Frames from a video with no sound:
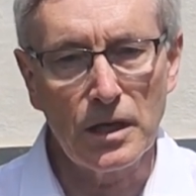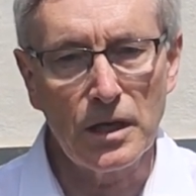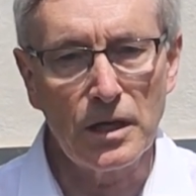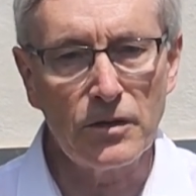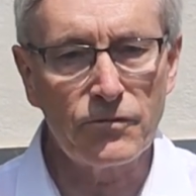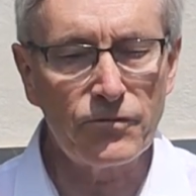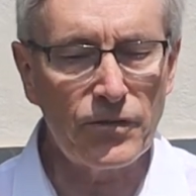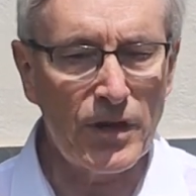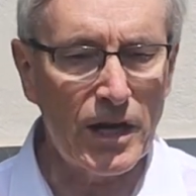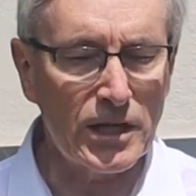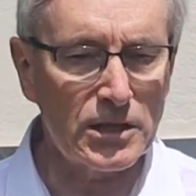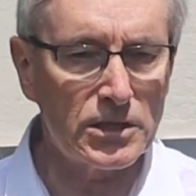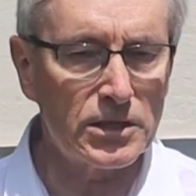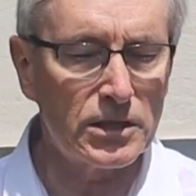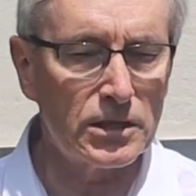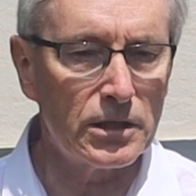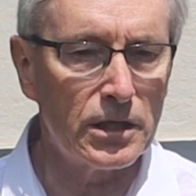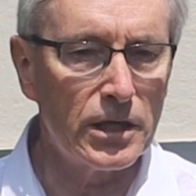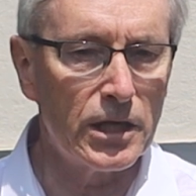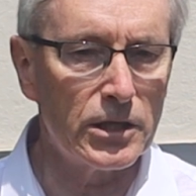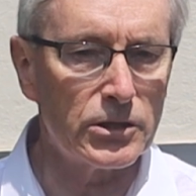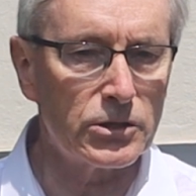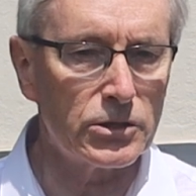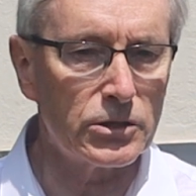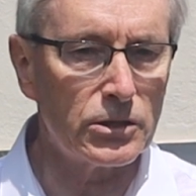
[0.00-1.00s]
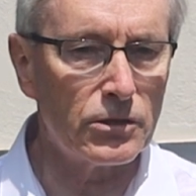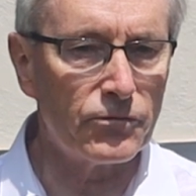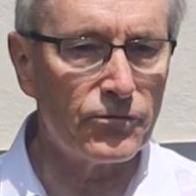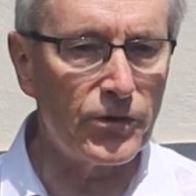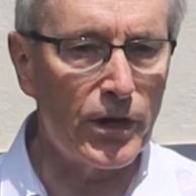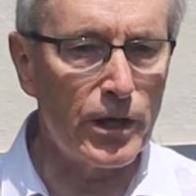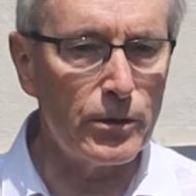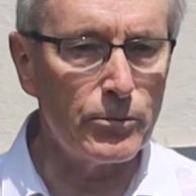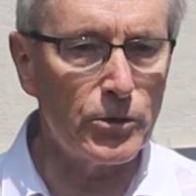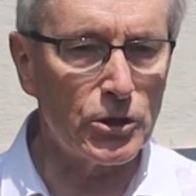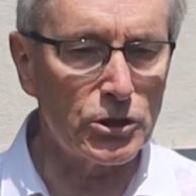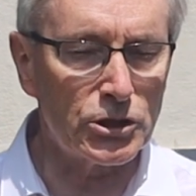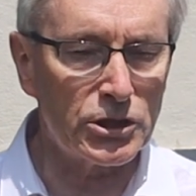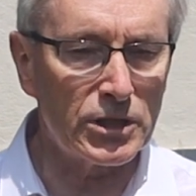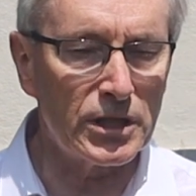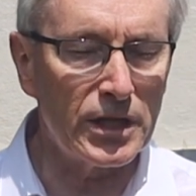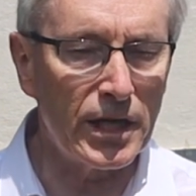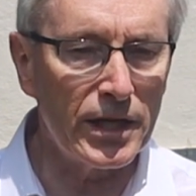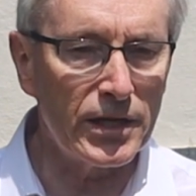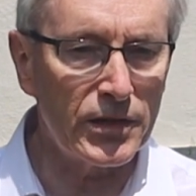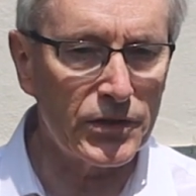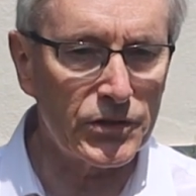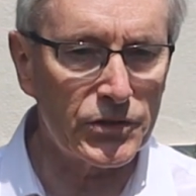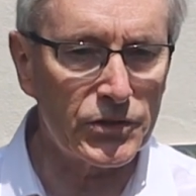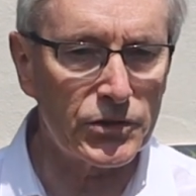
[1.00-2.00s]
In fact, it very much
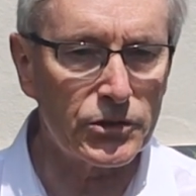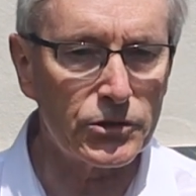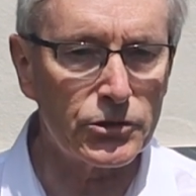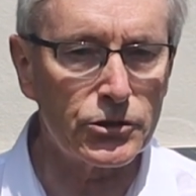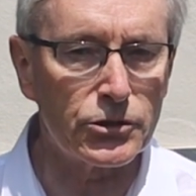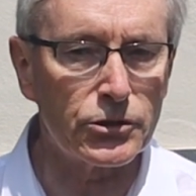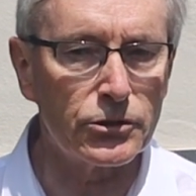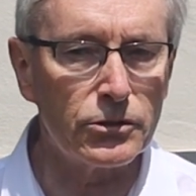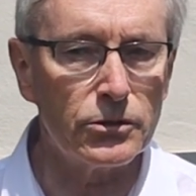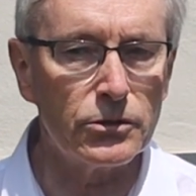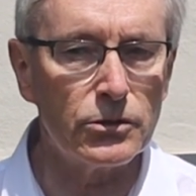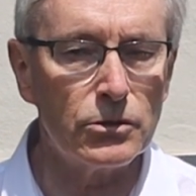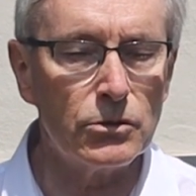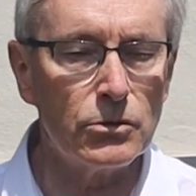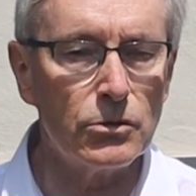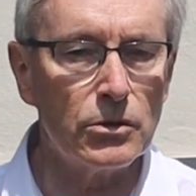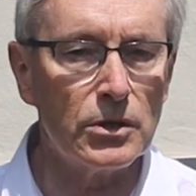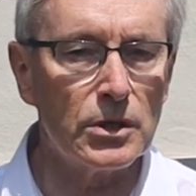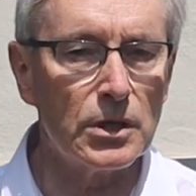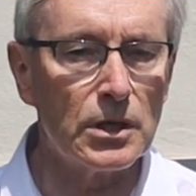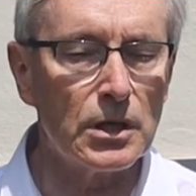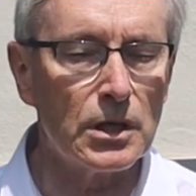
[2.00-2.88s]
links to